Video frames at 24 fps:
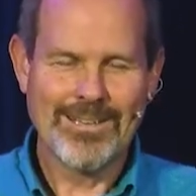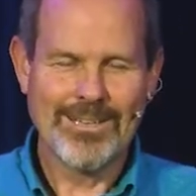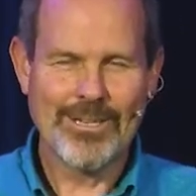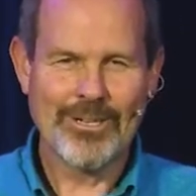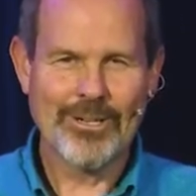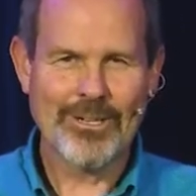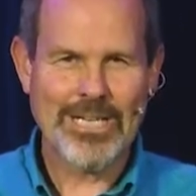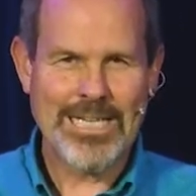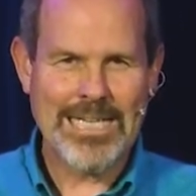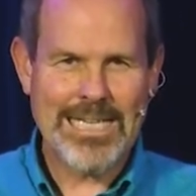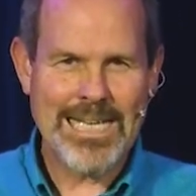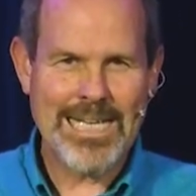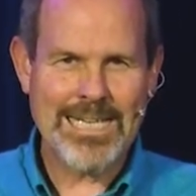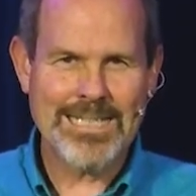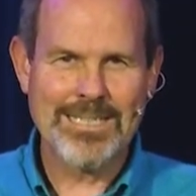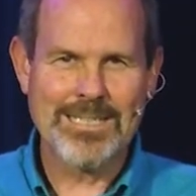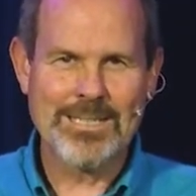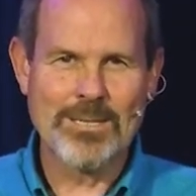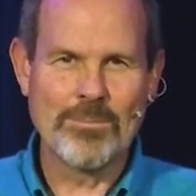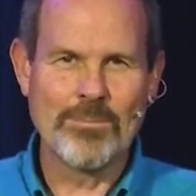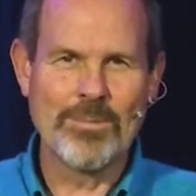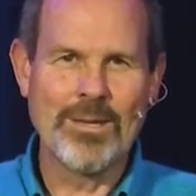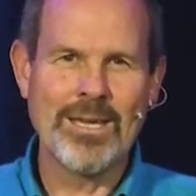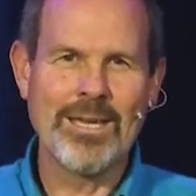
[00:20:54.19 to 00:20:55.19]
You're
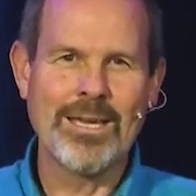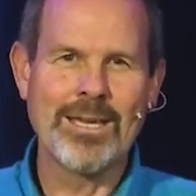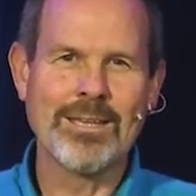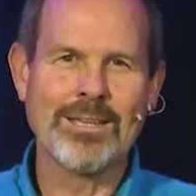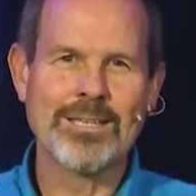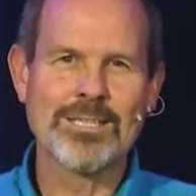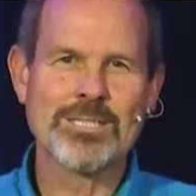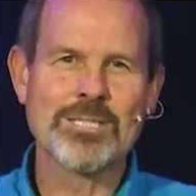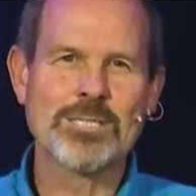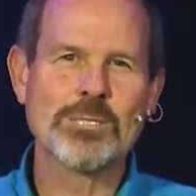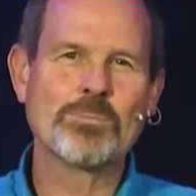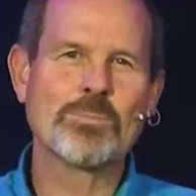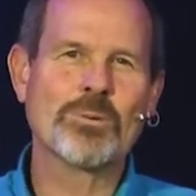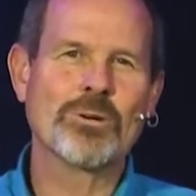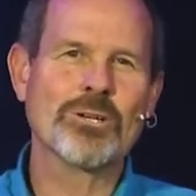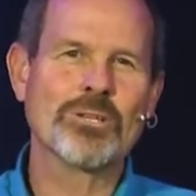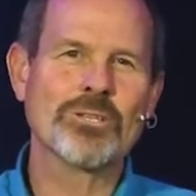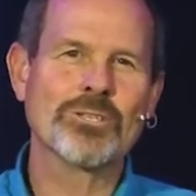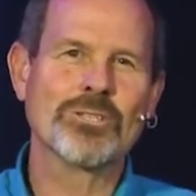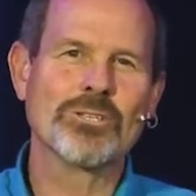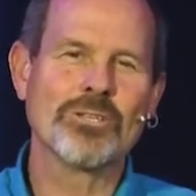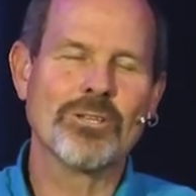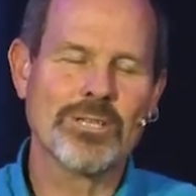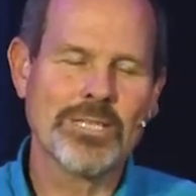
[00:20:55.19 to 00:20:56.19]
connected to me. This is
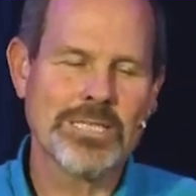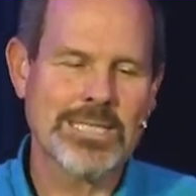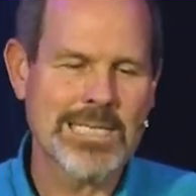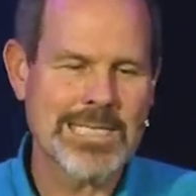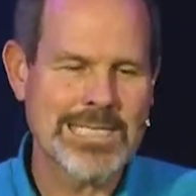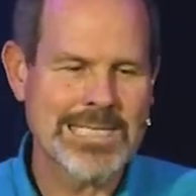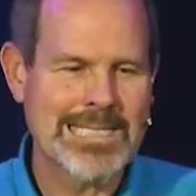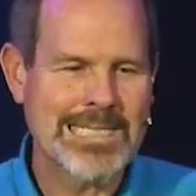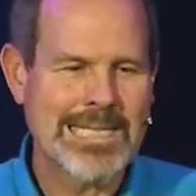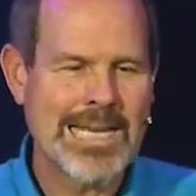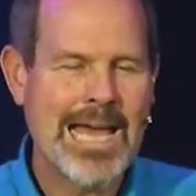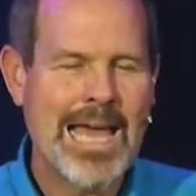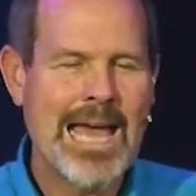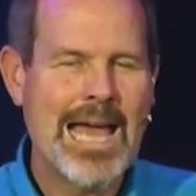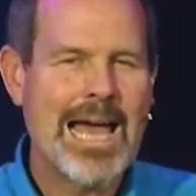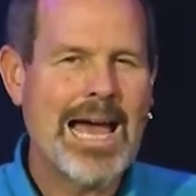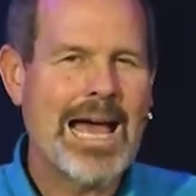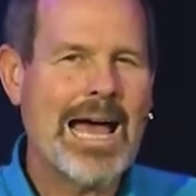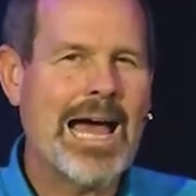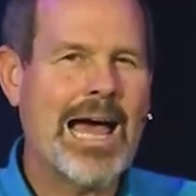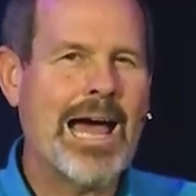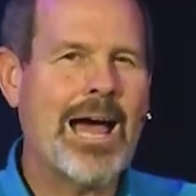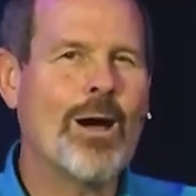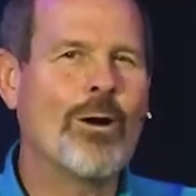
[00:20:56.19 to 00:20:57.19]
personal. This isn't
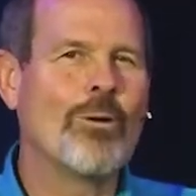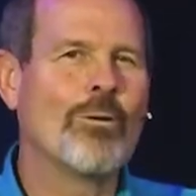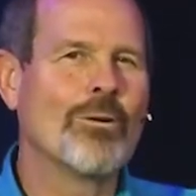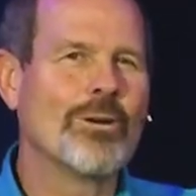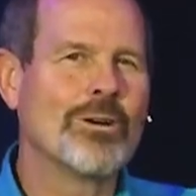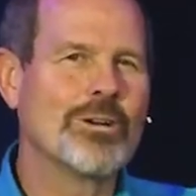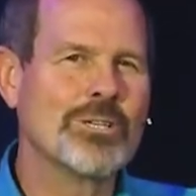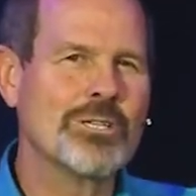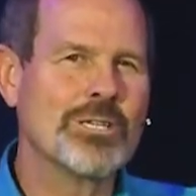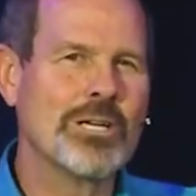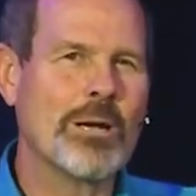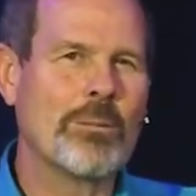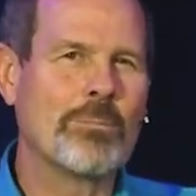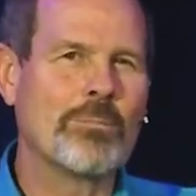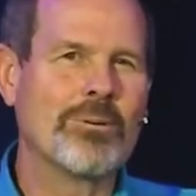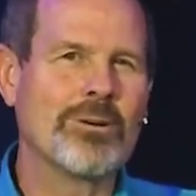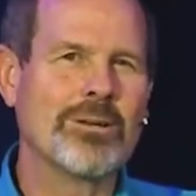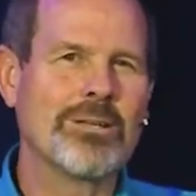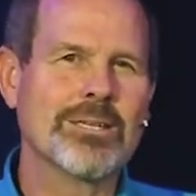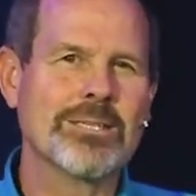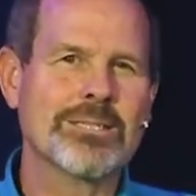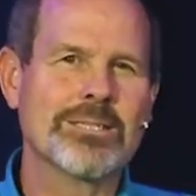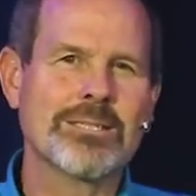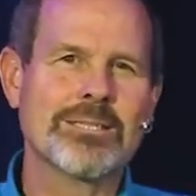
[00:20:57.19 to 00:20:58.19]
our
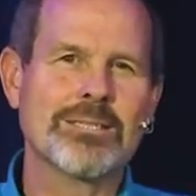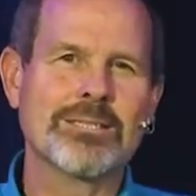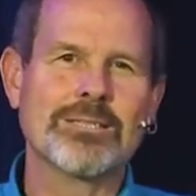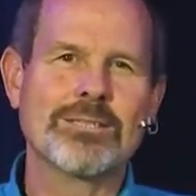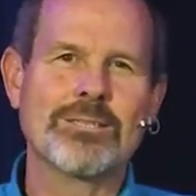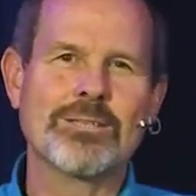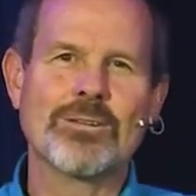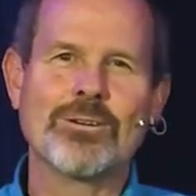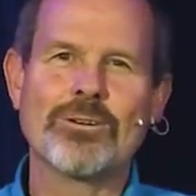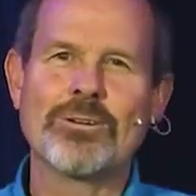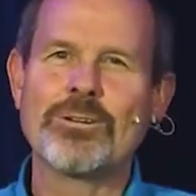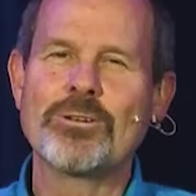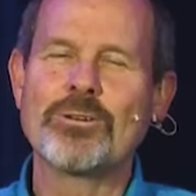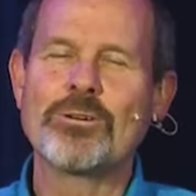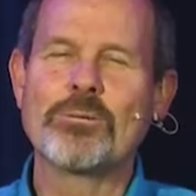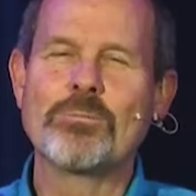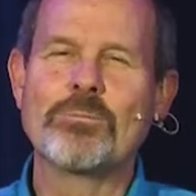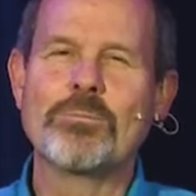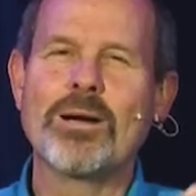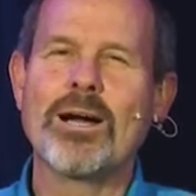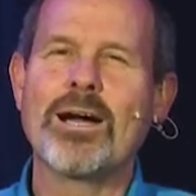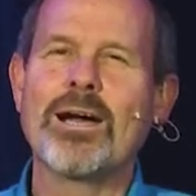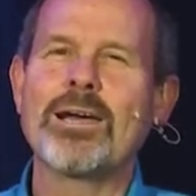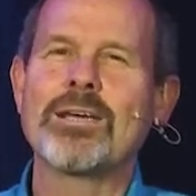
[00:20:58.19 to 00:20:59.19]
shepherd. This is, Lord, you're
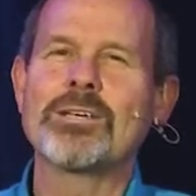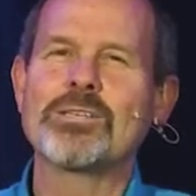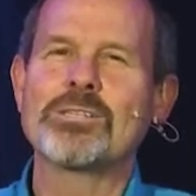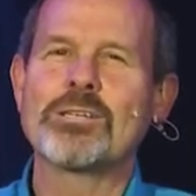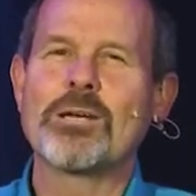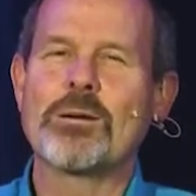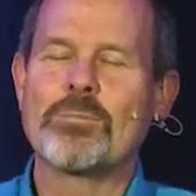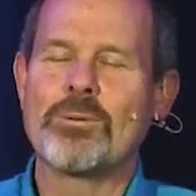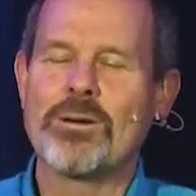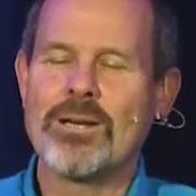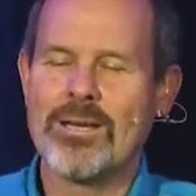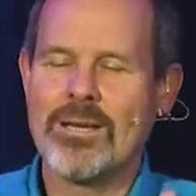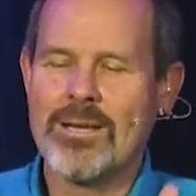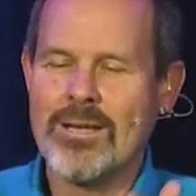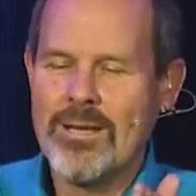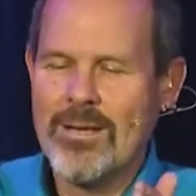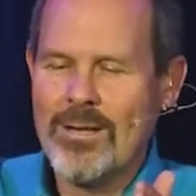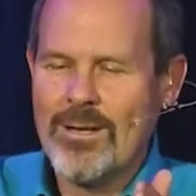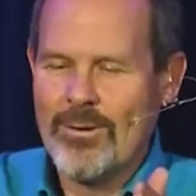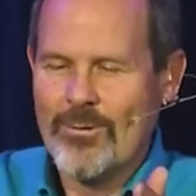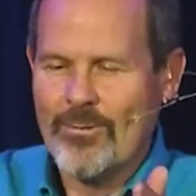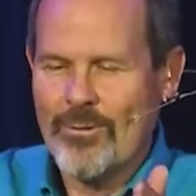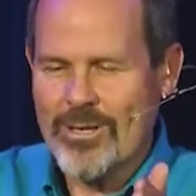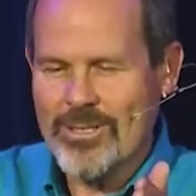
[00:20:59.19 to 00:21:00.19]
my shepherd. And
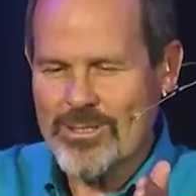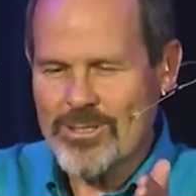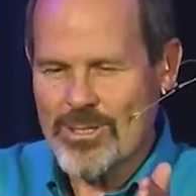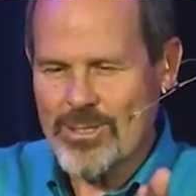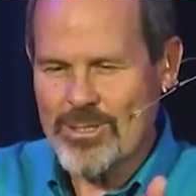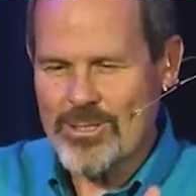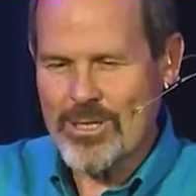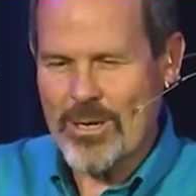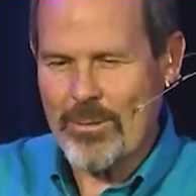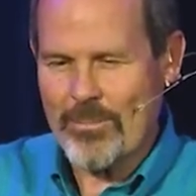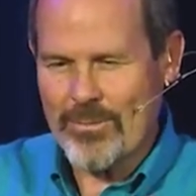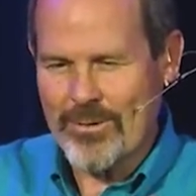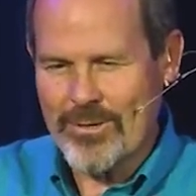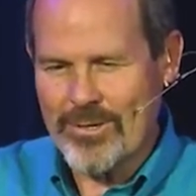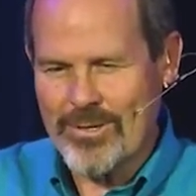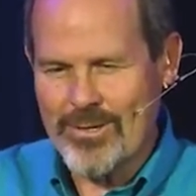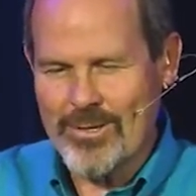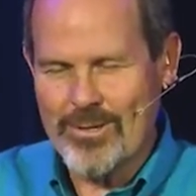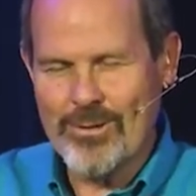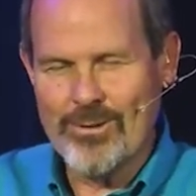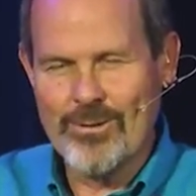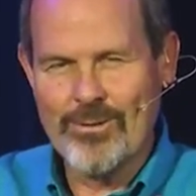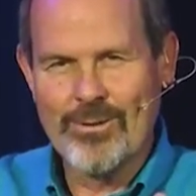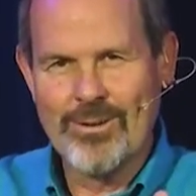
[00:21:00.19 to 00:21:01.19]
what does a shepherd
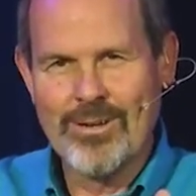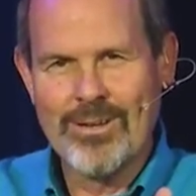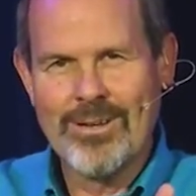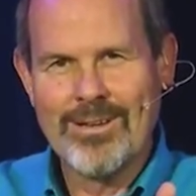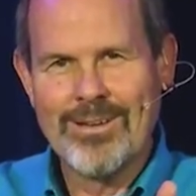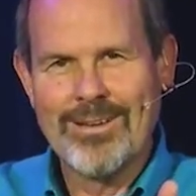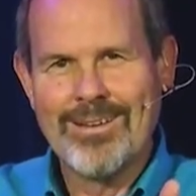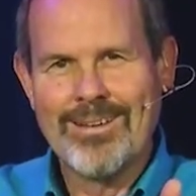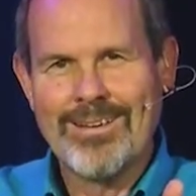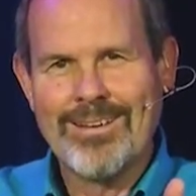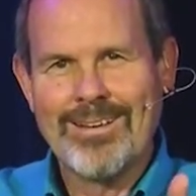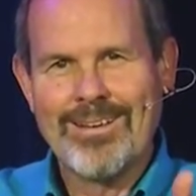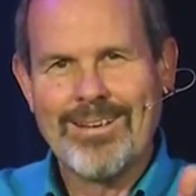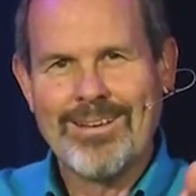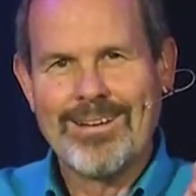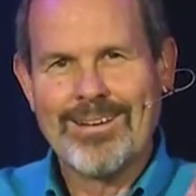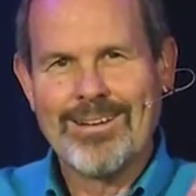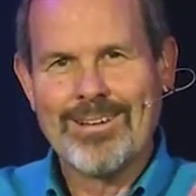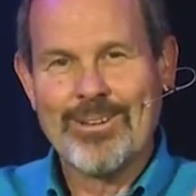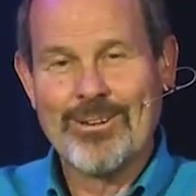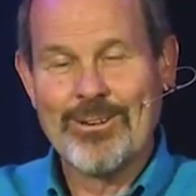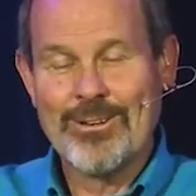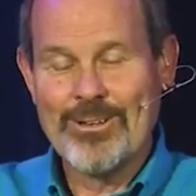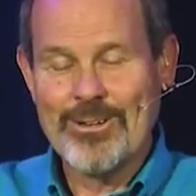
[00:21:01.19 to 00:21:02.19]
do?
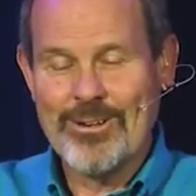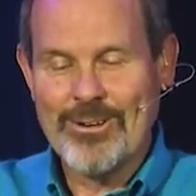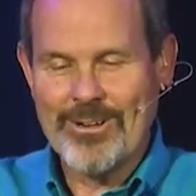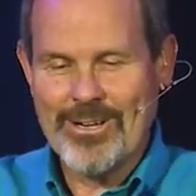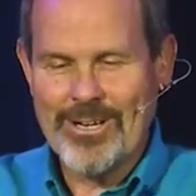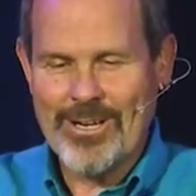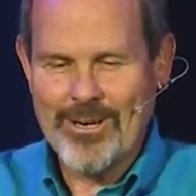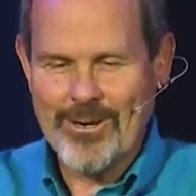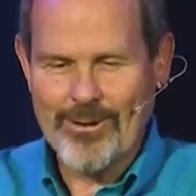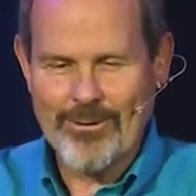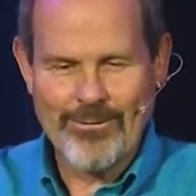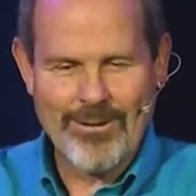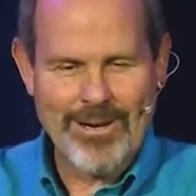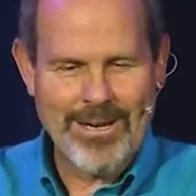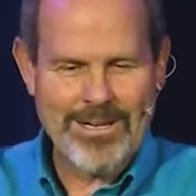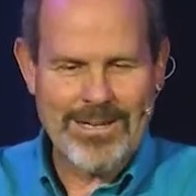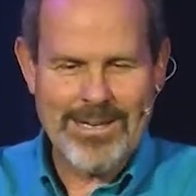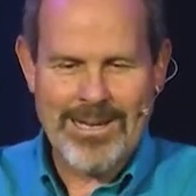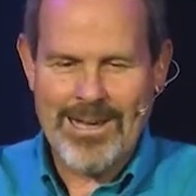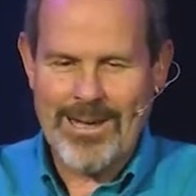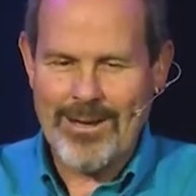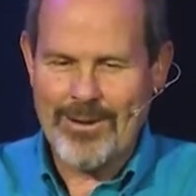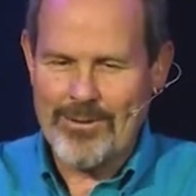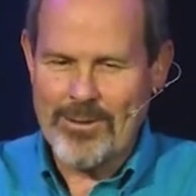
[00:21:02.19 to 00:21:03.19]
Lord, you're here
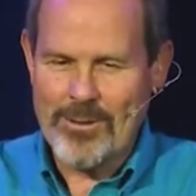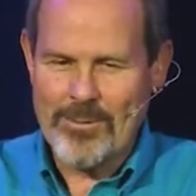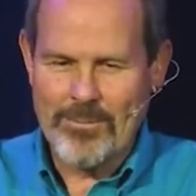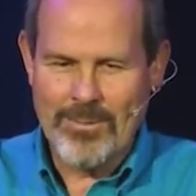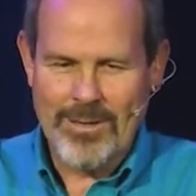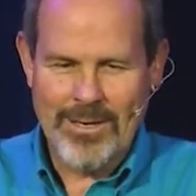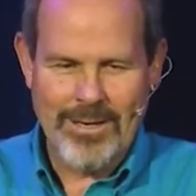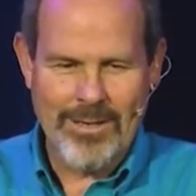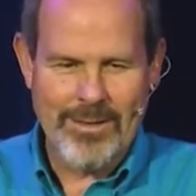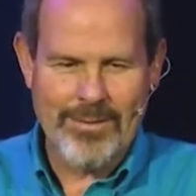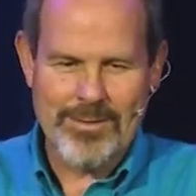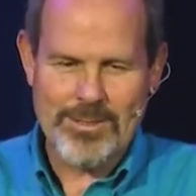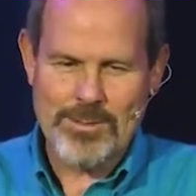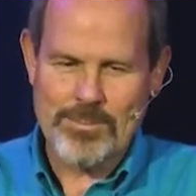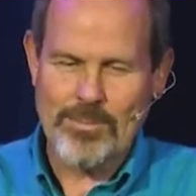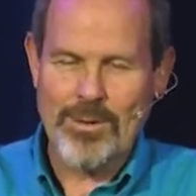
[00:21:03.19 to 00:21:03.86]
right now in the middle of this